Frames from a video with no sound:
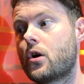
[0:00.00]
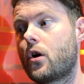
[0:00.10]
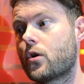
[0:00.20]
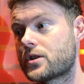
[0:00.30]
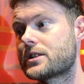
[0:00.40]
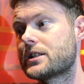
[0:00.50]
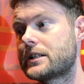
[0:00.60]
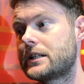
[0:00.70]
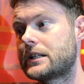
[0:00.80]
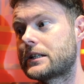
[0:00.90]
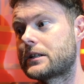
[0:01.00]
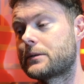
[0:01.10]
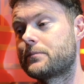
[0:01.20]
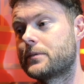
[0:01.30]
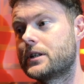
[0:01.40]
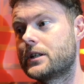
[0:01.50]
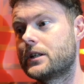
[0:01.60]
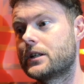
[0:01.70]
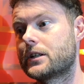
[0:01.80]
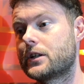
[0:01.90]
honestly,
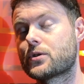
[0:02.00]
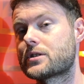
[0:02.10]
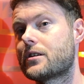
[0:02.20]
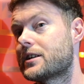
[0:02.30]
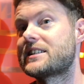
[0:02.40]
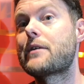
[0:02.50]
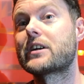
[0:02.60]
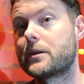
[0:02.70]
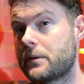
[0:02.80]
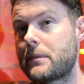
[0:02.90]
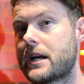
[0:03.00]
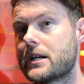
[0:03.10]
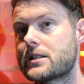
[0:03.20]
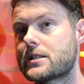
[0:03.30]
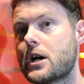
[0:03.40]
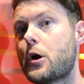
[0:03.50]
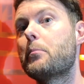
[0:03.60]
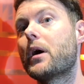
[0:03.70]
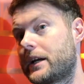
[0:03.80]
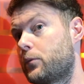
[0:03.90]
the odds are it's never going to be made,
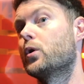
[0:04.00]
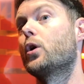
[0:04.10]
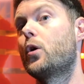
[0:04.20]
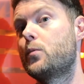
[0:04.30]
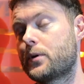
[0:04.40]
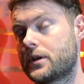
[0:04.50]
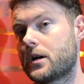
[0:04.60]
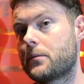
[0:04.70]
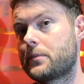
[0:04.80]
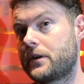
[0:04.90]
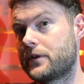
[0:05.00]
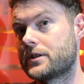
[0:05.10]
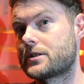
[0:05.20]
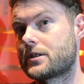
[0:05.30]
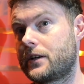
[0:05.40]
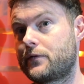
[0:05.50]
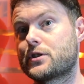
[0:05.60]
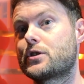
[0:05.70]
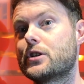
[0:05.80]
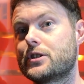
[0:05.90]
but it will open up, if
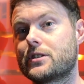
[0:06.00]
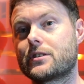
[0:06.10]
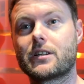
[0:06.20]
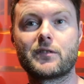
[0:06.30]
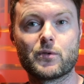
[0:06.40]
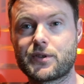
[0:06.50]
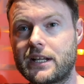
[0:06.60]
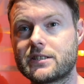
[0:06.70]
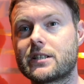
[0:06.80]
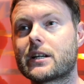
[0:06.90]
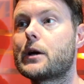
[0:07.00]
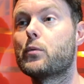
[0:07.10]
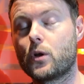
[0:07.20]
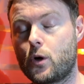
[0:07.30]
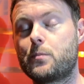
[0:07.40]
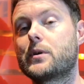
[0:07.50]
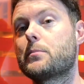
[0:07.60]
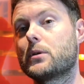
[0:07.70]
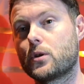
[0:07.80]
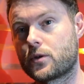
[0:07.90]
it's good and kind of authentic, it will open
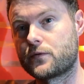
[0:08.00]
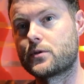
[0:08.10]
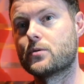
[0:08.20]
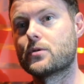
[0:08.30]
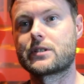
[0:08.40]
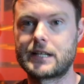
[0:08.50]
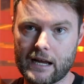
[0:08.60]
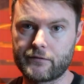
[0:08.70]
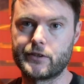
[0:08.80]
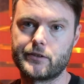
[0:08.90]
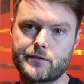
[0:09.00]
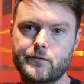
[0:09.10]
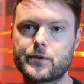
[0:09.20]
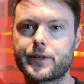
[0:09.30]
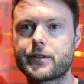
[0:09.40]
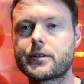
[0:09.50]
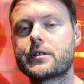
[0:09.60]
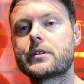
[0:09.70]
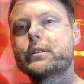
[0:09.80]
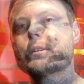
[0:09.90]
up a lot of doors and avenues for you.
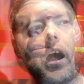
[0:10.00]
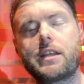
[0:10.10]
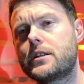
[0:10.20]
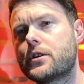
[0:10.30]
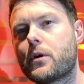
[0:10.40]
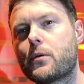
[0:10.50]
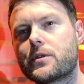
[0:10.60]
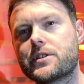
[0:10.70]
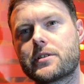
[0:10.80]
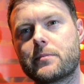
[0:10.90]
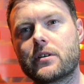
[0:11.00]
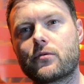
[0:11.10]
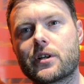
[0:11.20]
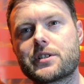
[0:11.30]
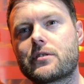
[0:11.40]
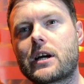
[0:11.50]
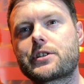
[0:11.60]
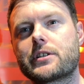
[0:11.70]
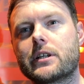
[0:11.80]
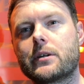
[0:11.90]
I didn't know I wanted to be a writer,
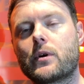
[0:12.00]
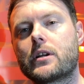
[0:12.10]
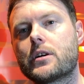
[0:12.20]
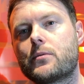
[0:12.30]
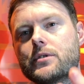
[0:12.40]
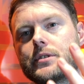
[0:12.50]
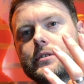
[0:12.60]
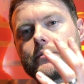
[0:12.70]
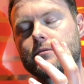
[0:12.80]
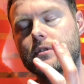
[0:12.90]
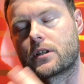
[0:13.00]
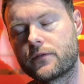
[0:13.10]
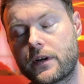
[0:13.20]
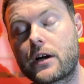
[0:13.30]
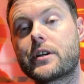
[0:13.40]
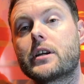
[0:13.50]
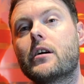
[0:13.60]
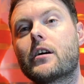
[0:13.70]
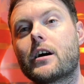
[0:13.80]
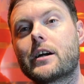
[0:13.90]
actually. When I was kind of very
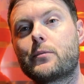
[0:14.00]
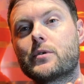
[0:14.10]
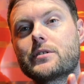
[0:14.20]
young, I